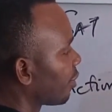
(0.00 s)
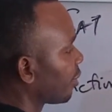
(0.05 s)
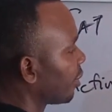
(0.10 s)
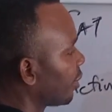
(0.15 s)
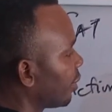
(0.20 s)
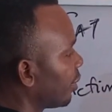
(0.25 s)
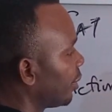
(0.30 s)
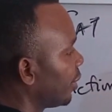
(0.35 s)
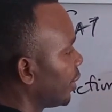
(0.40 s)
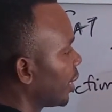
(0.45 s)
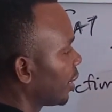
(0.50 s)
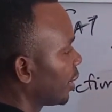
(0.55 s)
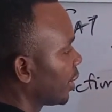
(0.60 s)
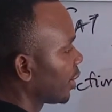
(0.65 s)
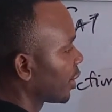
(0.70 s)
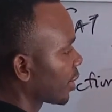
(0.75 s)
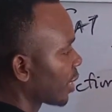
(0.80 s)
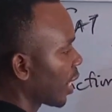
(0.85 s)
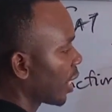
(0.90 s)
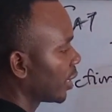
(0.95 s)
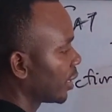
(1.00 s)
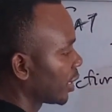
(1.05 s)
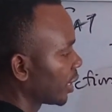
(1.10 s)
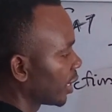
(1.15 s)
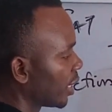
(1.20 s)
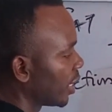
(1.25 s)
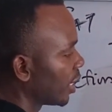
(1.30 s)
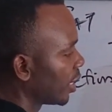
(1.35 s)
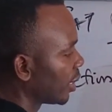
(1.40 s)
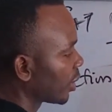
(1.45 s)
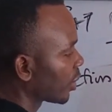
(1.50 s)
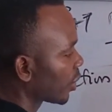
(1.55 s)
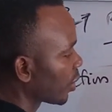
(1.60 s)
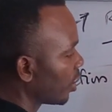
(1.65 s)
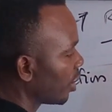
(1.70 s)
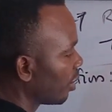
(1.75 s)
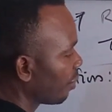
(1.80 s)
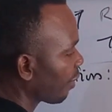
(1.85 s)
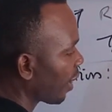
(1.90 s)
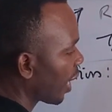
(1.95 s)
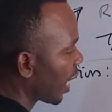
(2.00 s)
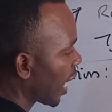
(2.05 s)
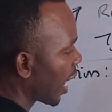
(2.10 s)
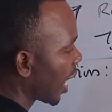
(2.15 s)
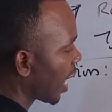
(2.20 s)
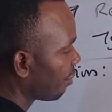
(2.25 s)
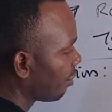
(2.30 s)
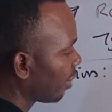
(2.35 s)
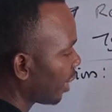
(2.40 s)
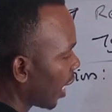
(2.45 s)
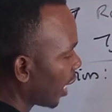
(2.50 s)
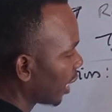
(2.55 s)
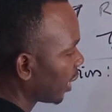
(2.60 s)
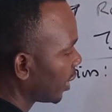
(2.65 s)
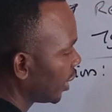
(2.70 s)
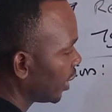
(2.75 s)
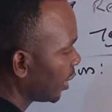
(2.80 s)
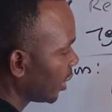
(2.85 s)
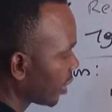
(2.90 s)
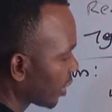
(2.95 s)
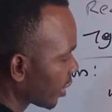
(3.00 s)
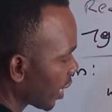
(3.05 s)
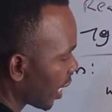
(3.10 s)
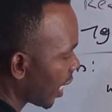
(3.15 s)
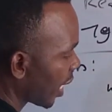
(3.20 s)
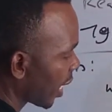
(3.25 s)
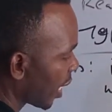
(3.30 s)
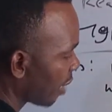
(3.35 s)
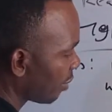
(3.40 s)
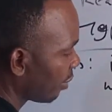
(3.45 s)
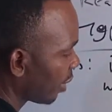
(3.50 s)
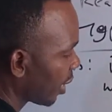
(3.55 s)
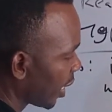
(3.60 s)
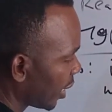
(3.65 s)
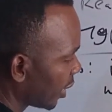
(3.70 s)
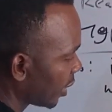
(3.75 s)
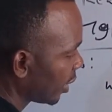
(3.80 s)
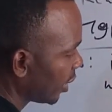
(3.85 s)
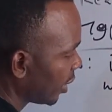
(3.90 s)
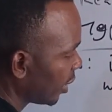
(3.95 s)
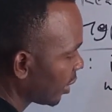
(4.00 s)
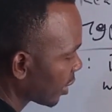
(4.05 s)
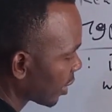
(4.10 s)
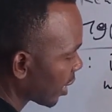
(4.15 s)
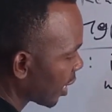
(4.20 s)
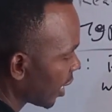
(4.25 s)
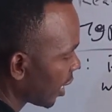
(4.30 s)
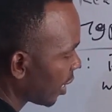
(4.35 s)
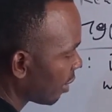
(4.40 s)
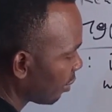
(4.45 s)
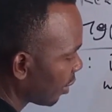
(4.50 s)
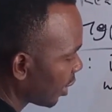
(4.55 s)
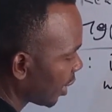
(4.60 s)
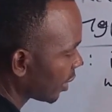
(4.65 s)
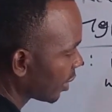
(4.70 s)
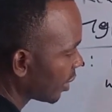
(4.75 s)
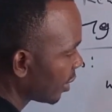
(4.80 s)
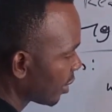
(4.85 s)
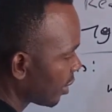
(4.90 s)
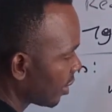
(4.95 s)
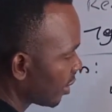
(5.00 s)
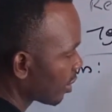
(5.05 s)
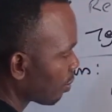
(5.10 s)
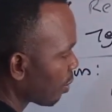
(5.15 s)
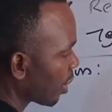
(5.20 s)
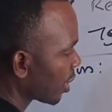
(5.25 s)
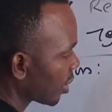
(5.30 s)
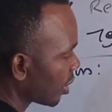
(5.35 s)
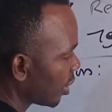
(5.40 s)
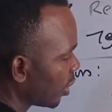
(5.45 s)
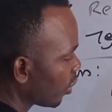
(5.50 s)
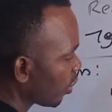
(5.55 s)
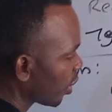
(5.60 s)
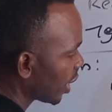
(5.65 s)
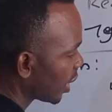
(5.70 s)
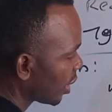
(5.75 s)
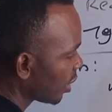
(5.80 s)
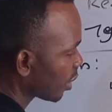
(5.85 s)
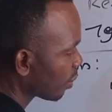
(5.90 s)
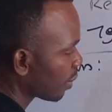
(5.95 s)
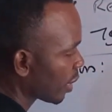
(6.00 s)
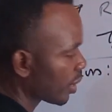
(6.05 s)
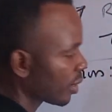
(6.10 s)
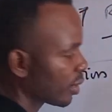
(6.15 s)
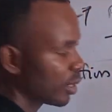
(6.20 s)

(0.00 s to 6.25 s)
Do you understand? Yes. So if I have like this, I have like this, I have like this. This is passage 1, this is passage